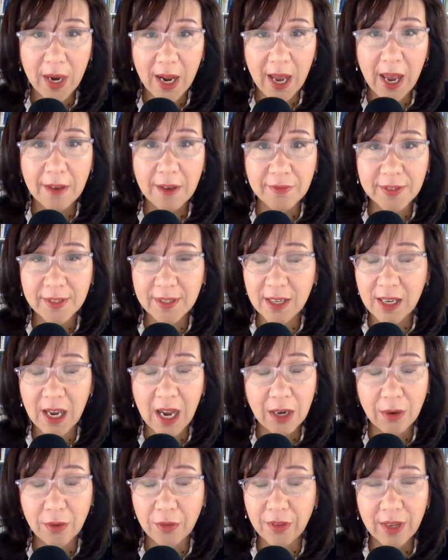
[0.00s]
I have seen,
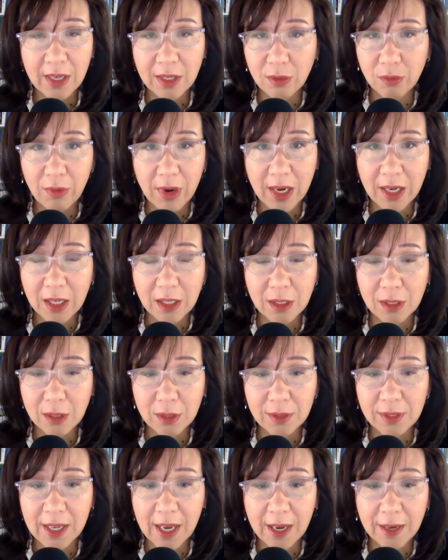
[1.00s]
I don't think he's ready to
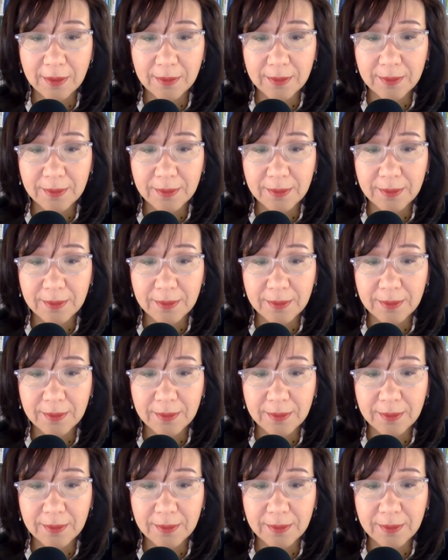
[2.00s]
do that.